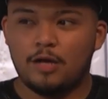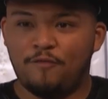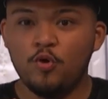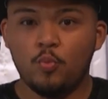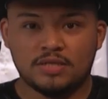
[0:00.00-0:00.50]
A
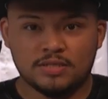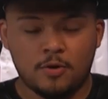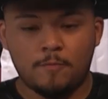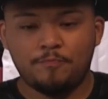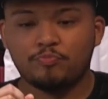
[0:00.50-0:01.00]
few weeks
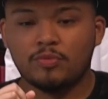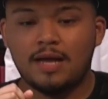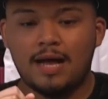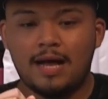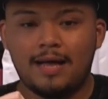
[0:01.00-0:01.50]
ago,
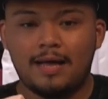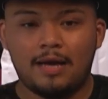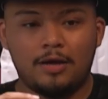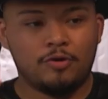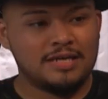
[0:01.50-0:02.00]

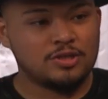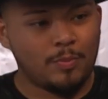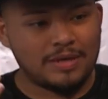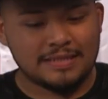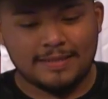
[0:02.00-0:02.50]
you guys know
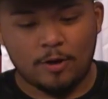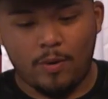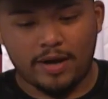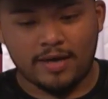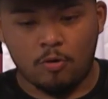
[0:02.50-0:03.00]
me as El Tero
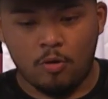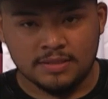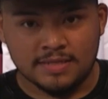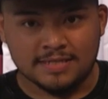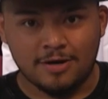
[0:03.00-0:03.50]
Vaquero
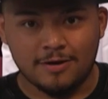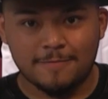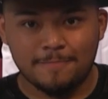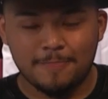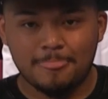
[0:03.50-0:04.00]
on
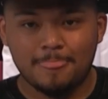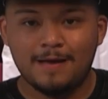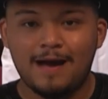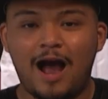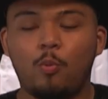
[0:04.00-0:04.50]
TikTok.
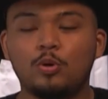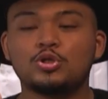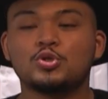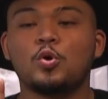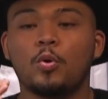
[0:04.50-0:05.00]
I was
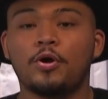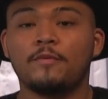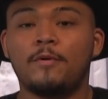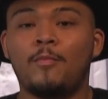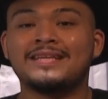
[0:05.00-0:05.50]
so worried
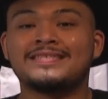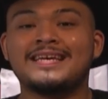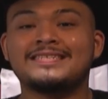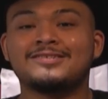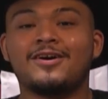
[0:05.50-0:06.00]
about my
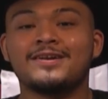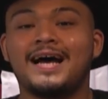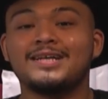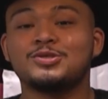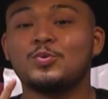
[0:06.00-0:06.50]
TikTok
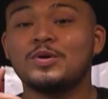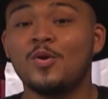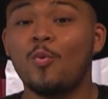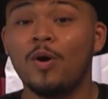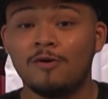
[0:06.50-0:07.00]
not
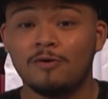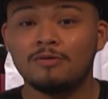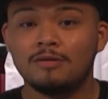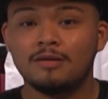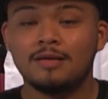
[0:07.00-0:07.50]
doing well.
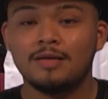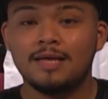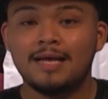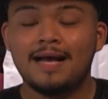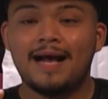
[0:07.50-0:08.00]

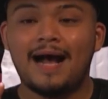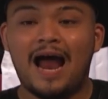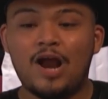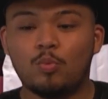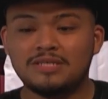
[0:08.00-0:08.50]

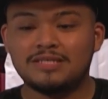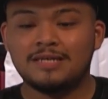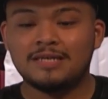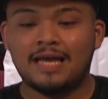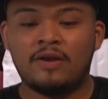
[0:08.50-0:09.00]
I was
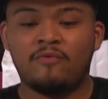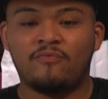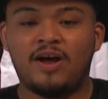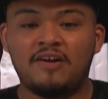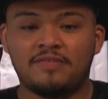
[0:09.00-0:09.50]
stuck in
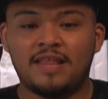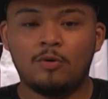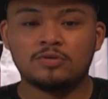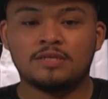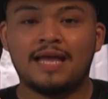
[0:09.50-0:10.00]

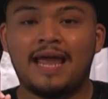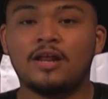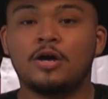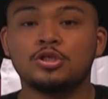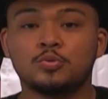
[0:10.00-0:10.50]

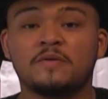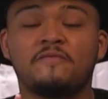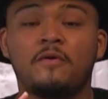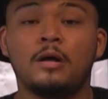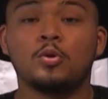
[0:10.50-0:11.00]
5,800
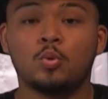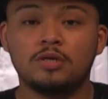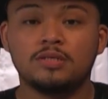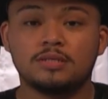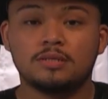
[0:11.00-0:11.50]

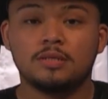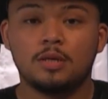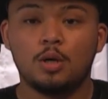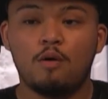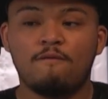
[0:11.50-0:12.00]
followers
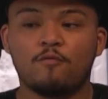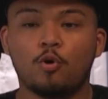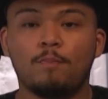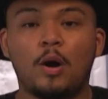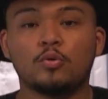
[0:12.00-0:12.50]

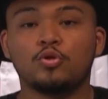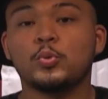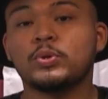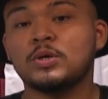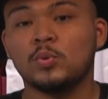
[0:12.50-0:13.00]
for about
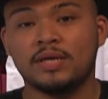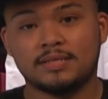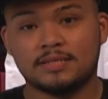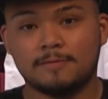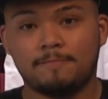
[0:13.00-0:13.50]
3
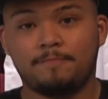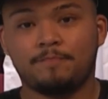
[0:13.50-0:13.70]
weeks.